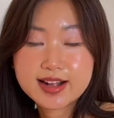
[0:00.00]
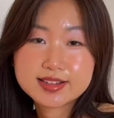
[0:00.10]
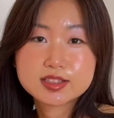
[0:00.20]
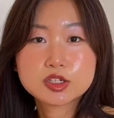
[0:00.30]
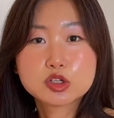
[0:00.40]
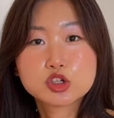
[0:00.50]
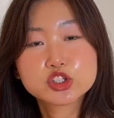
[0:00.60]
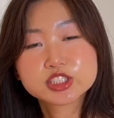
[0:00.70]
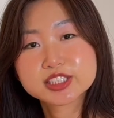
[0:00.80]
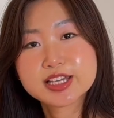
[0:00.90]
until
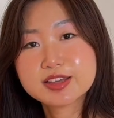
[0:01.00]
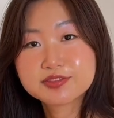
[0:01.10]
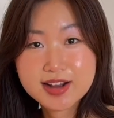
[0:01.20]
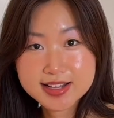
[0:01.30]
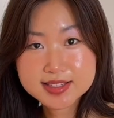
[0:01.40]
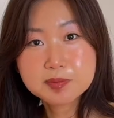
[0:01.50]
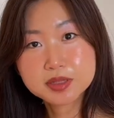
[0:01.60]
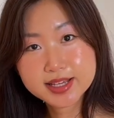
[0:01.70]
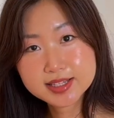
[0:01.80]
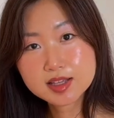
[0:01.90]
she finds a
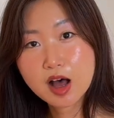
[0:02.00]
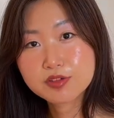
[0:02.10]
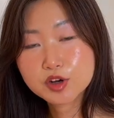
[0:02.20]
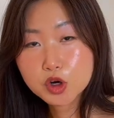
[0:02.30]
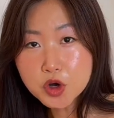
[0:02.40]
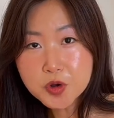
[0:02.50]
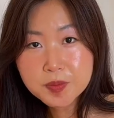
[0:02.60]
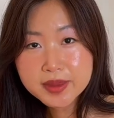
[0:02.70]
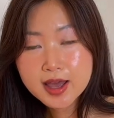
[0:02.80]
place of her own.